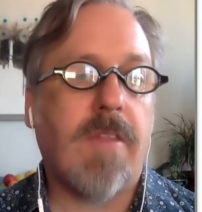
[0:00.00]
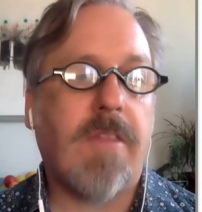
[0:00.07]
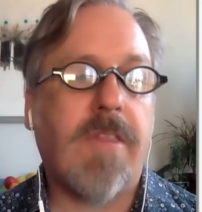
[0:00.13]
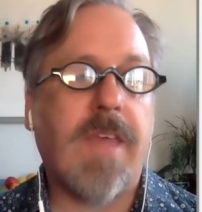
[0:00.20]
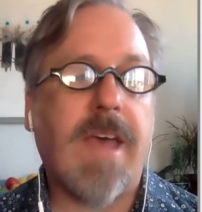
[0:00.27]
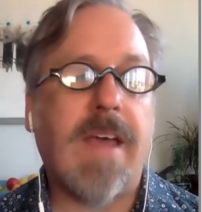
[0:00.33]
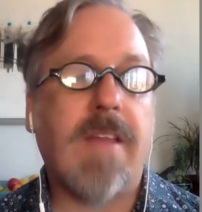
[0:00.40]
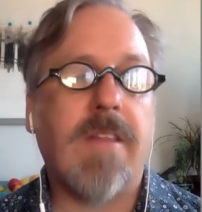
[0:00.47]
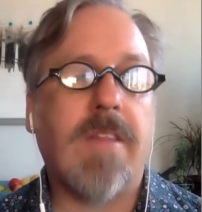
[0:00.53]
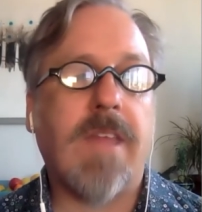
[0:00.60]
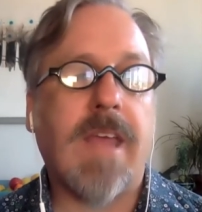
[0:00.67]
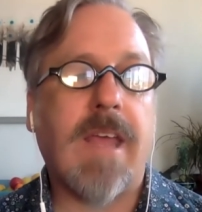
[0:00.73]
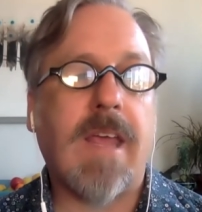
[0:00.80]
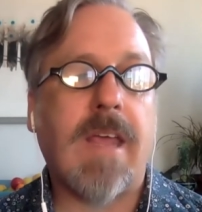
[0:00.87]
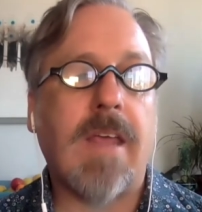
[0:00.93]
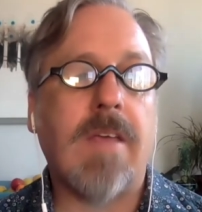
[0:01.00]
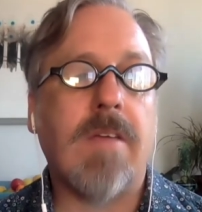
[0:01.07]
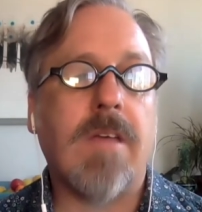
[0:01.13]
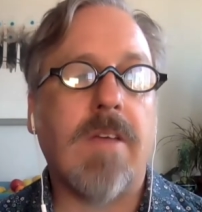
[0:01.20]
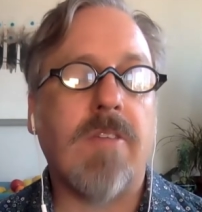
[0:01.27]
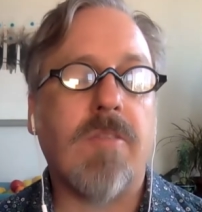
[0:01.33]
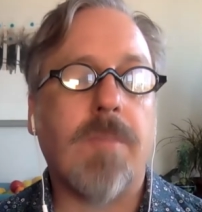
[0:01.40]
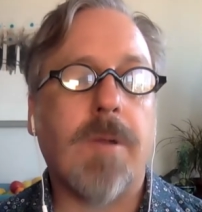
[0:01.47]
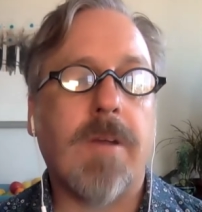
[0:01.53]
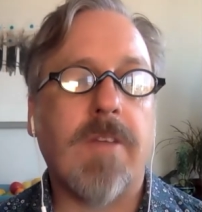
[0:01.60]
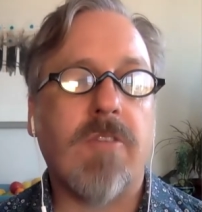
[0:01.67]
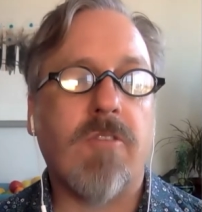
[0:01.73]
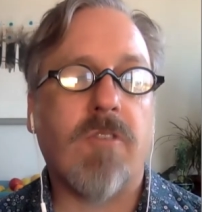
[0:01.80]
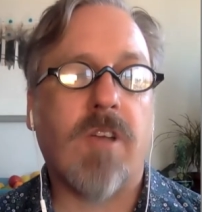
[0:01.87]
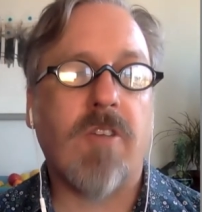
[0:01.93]
That they
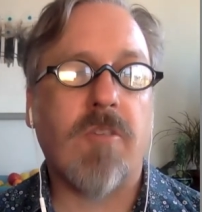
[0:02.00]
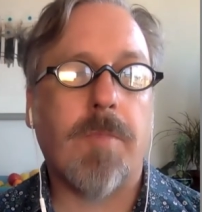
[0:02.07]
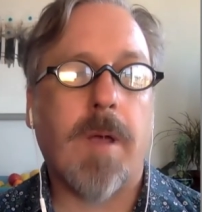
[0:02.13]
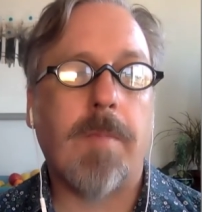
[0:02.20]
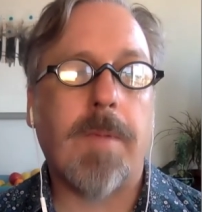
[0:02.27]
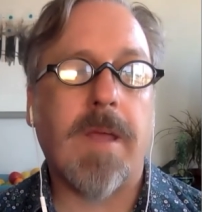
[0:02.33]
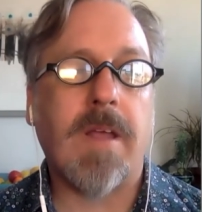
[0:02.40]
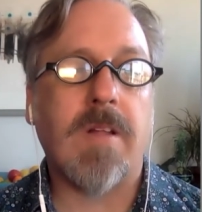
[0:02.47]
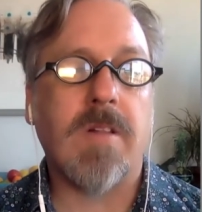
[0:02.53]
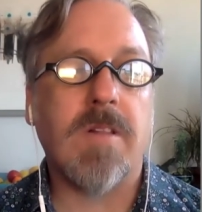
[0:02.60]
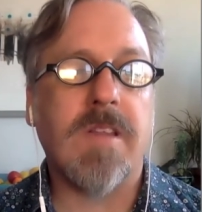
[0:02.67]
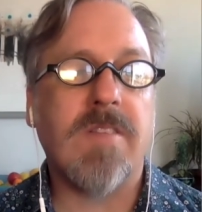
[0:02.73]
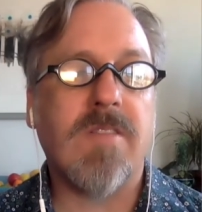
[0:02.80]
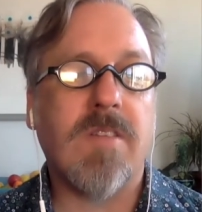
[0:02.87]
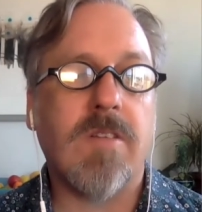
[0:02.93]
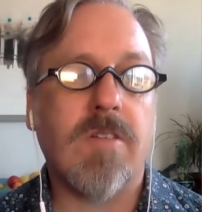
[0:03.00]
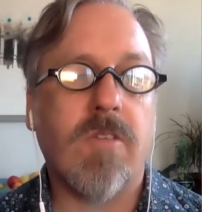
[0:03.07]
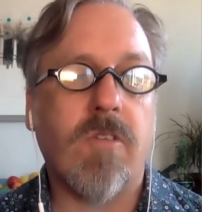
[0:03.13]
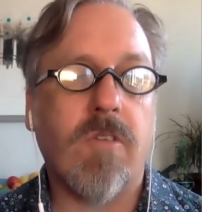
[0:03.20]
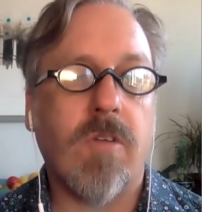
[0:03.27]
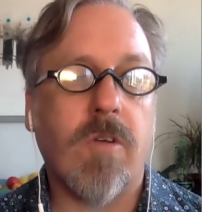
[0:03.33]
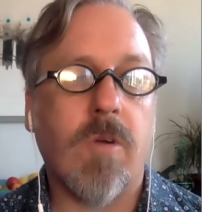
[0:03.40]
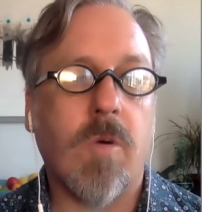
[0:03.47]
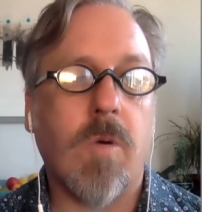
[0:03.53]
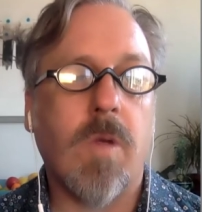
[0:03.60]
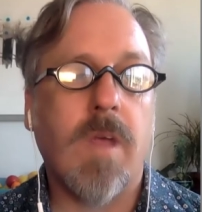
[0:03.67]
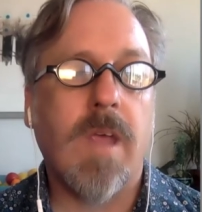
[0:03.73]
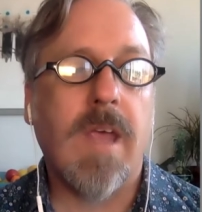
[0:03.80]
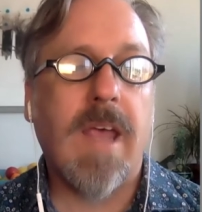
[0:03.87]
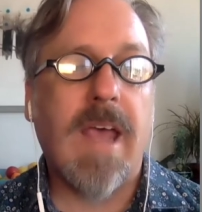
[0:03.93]
experience trust by being listened to,
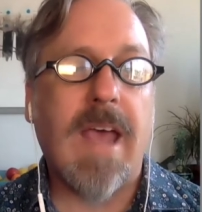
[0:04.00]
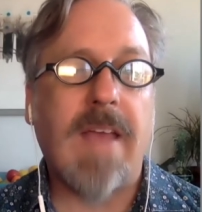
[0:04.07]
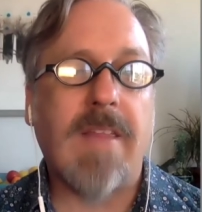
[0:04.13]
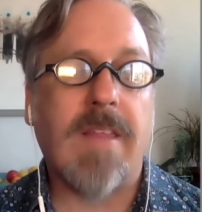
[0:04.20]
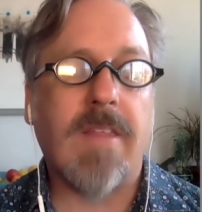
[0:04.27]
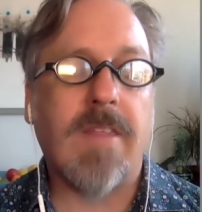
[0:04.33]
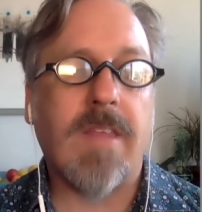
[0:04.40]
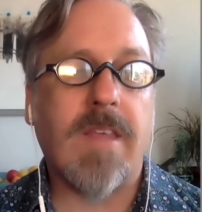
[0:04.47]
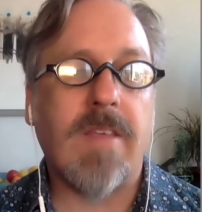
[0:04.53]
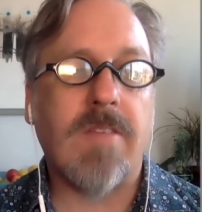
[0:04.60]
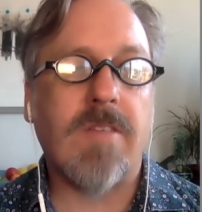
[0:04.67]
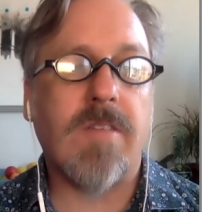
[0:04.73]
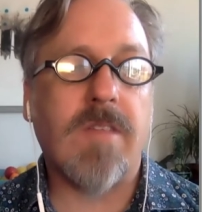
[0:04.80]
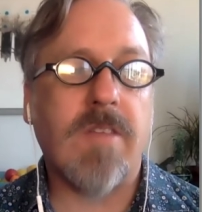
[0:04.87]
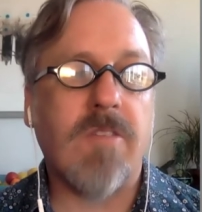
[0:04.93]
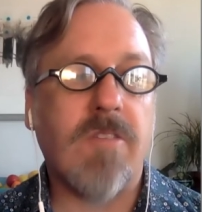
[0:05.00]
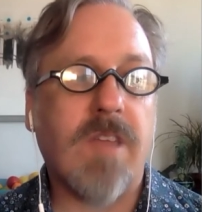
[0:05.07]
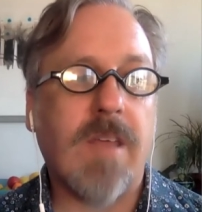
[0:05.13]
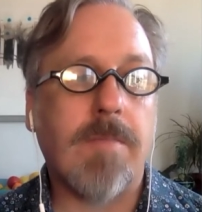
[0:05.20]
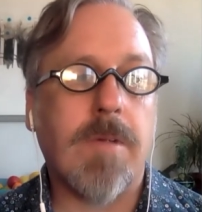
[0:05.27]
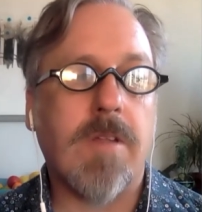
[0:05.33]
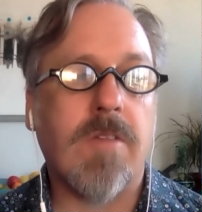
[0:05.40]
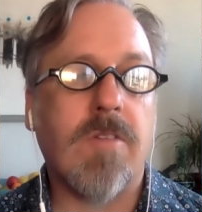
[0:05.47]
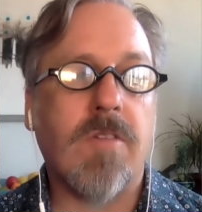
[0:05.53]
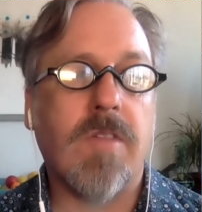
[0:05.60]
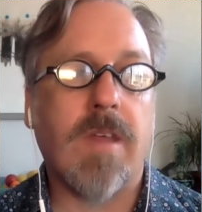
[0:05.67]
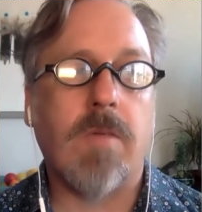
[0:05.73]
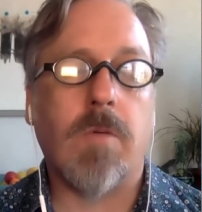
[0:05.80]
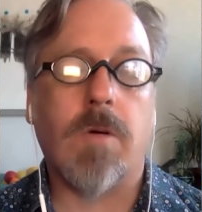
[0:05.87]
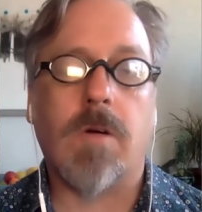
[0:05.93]
and that these statements
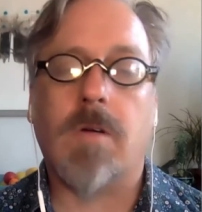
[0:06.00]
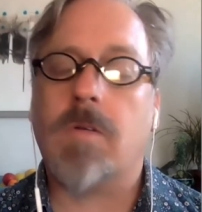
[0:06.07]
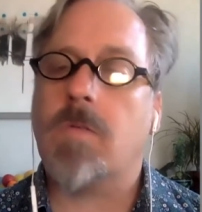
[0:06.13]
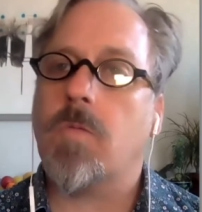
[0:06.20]
that were